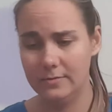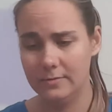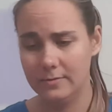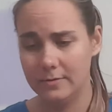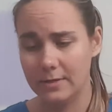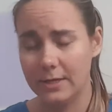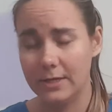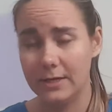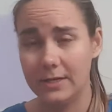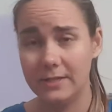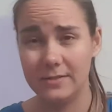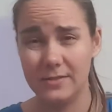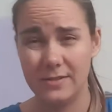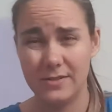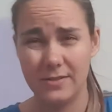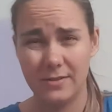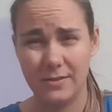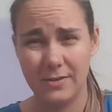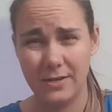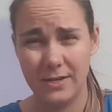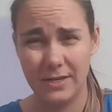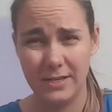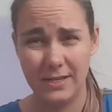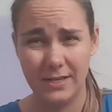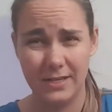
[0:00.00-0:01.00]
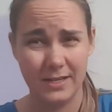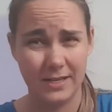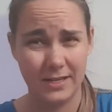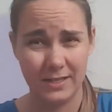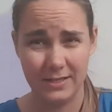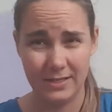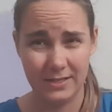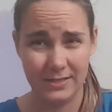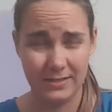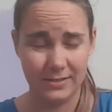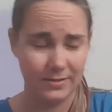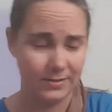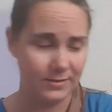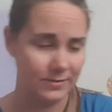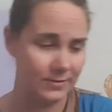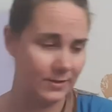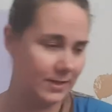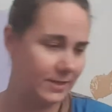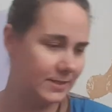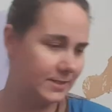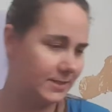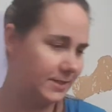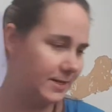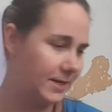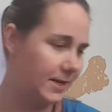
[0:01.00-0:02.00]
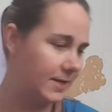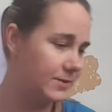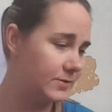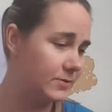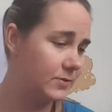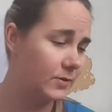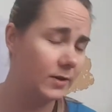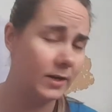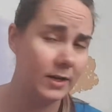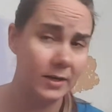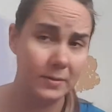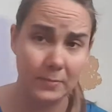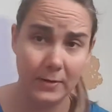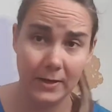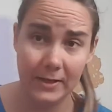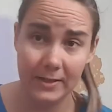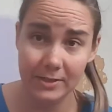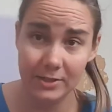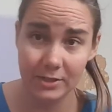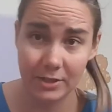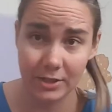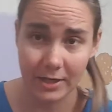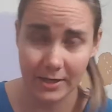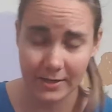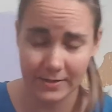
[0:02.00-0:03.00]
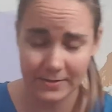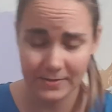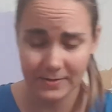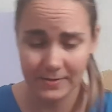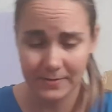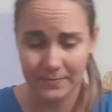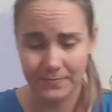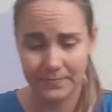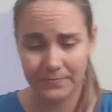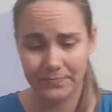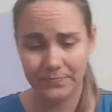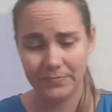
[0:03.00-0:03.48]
or get it started and I didn't do that today, so I apologize.